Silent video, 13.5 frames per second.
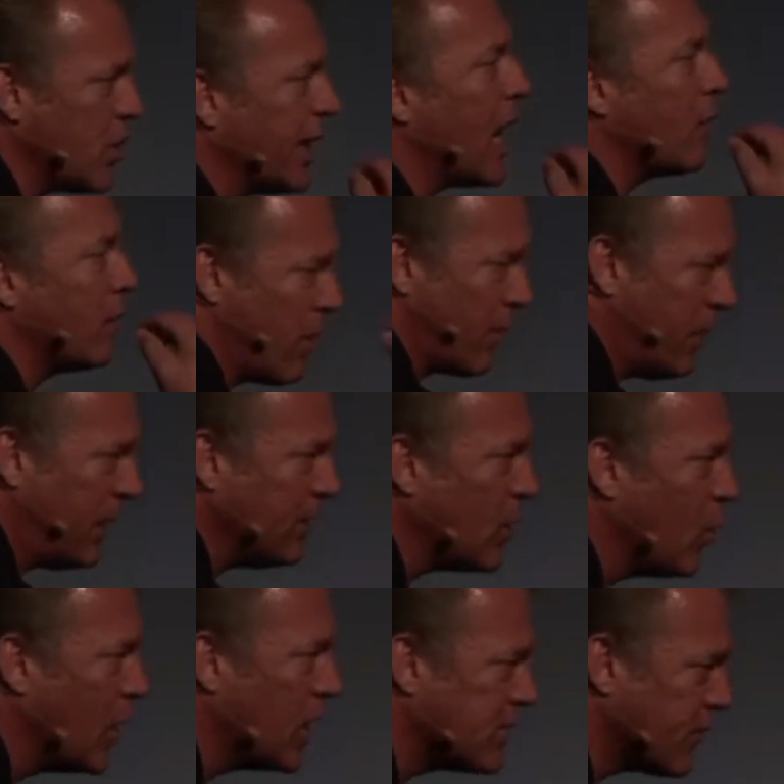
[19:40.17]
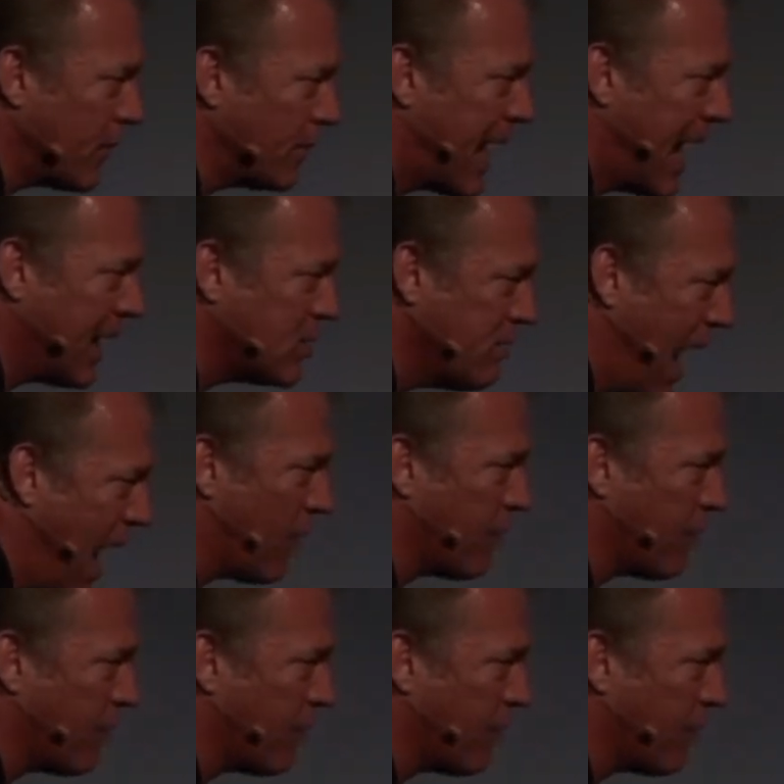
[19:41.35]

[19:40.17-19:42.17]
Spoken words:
Now repeat the words from daddy's mouth.